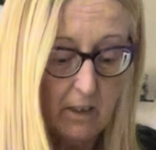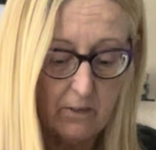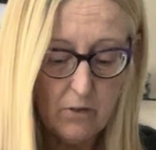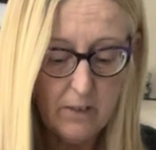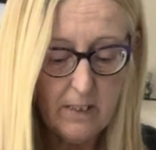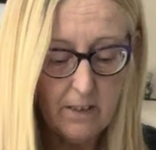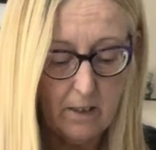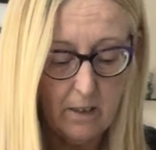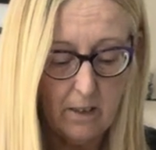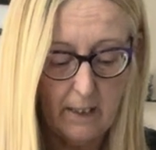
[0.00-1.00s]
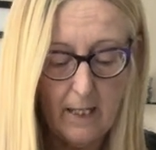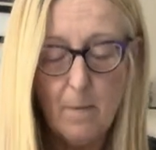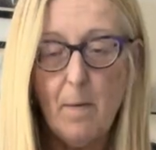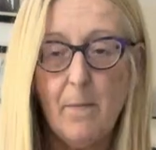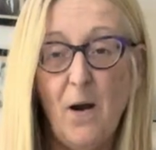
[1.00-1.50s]
You've just had a
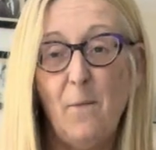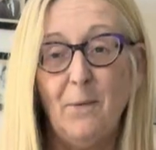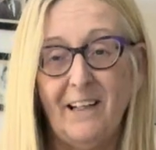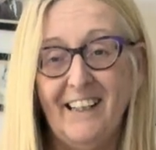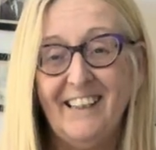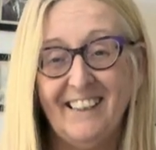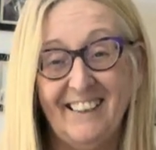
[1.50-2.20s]
game of Monopoly